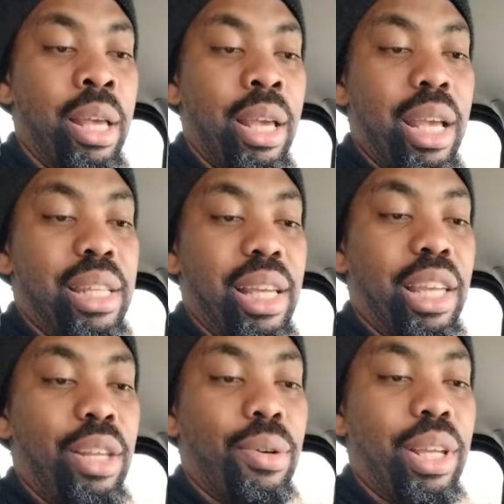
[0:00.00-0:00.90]
it's like,
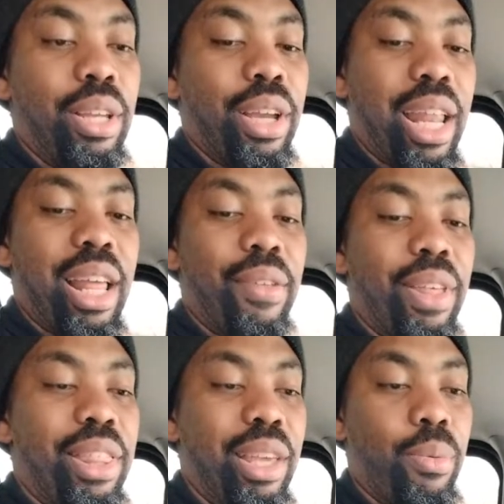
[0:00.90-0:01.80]
you kind of have
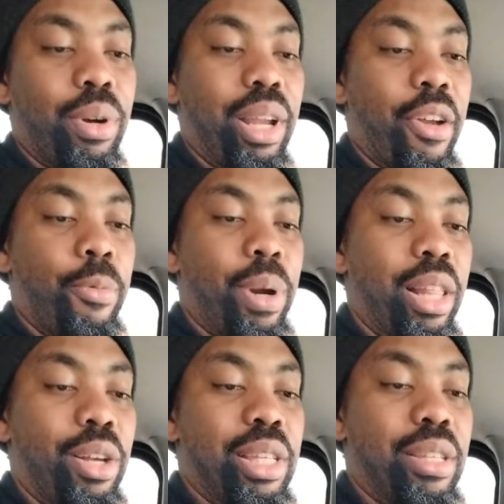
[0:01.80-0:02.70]
that thing where
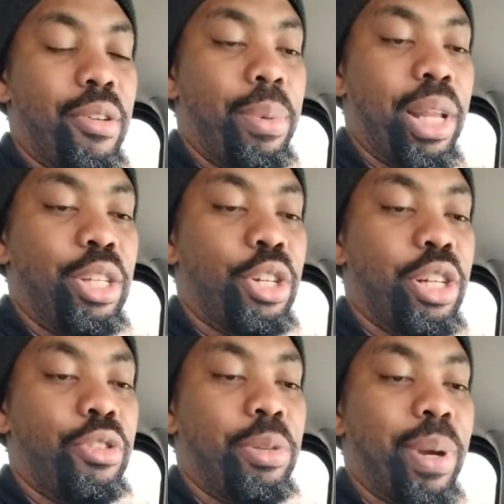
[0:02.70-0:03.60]
everybody in
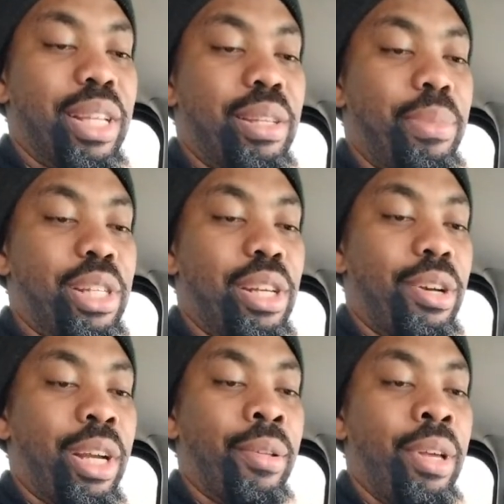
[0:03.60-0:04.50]
church respects a
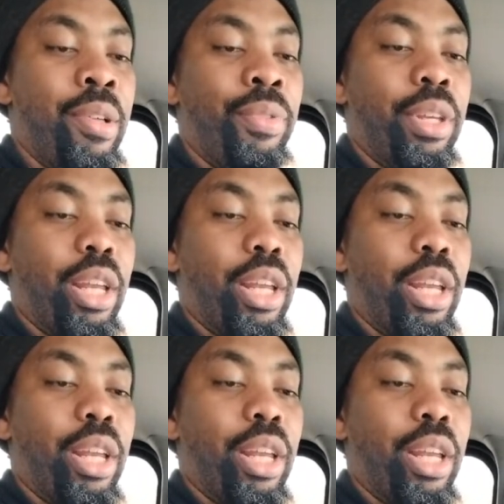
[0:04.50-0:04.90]
missionary. They